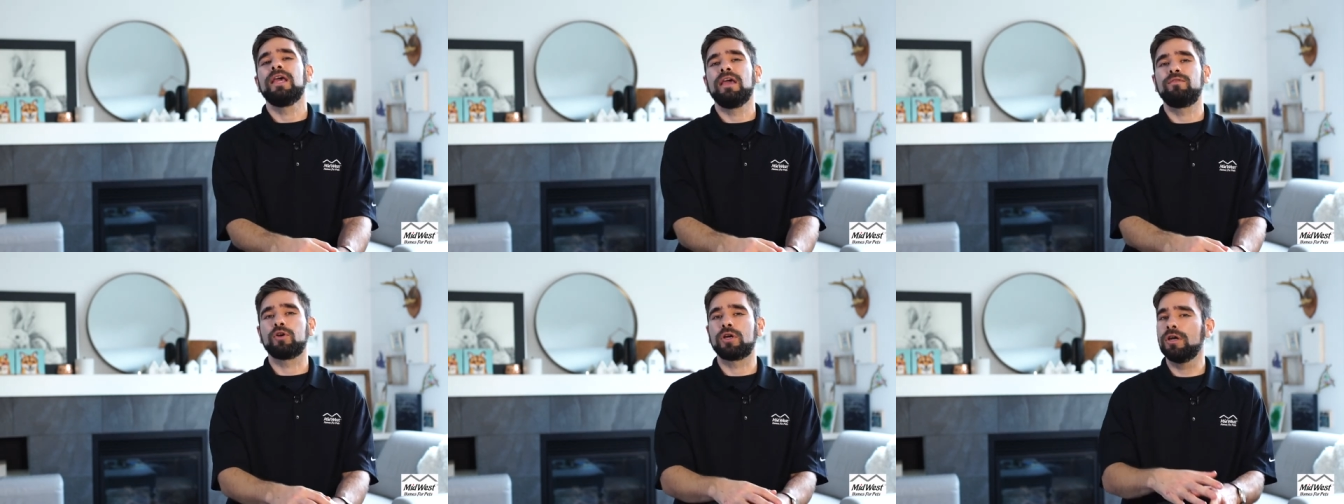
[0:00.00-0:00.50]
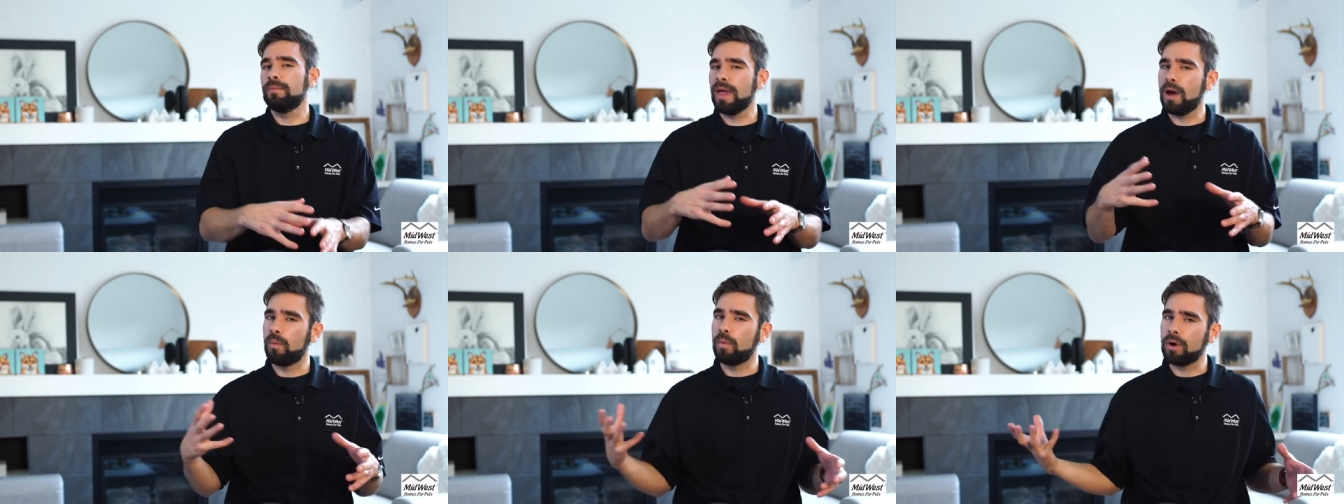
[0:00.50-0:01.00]
If you're gonna be
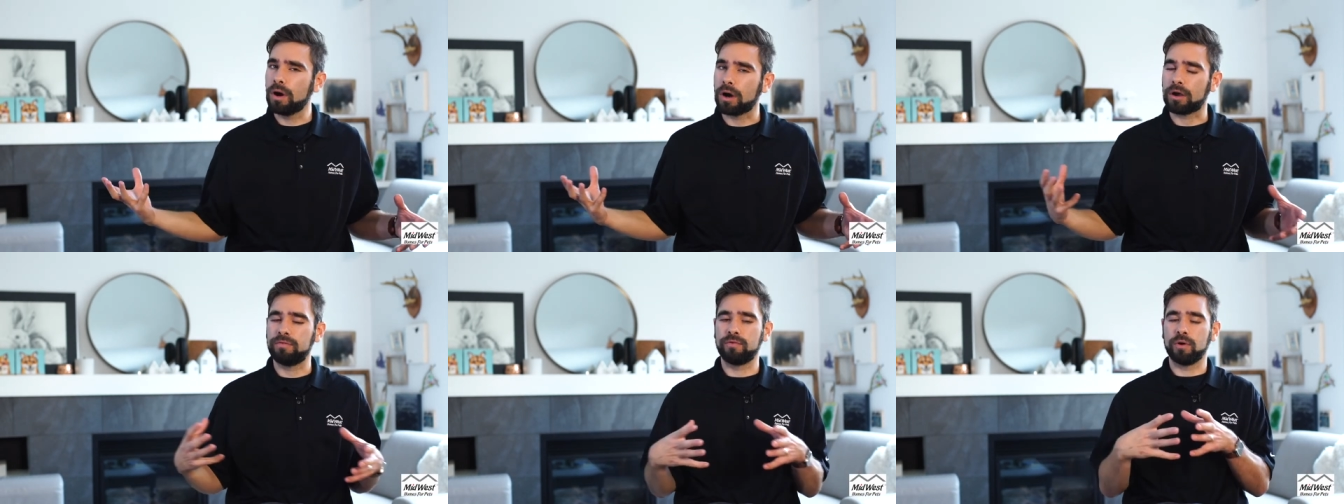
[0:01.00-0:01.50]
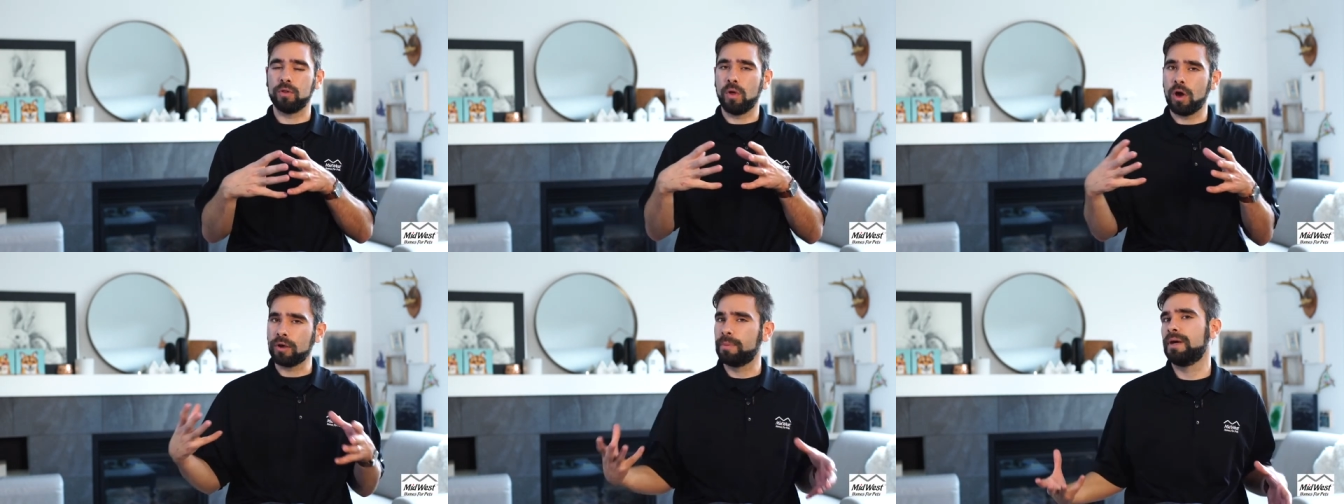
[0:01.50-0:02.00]
at work for a
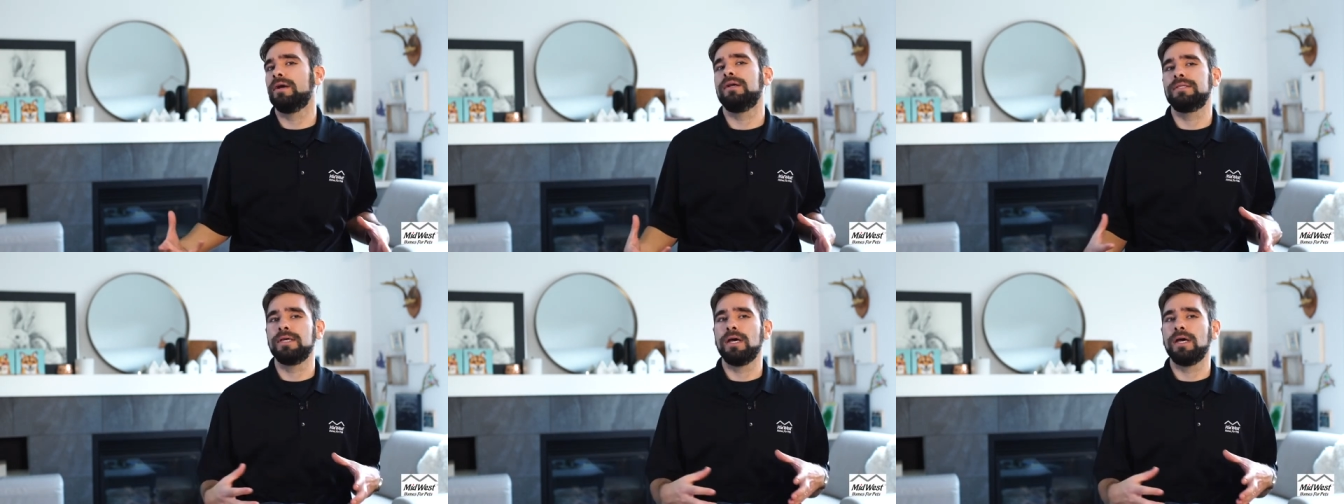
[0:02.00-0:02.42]
long period of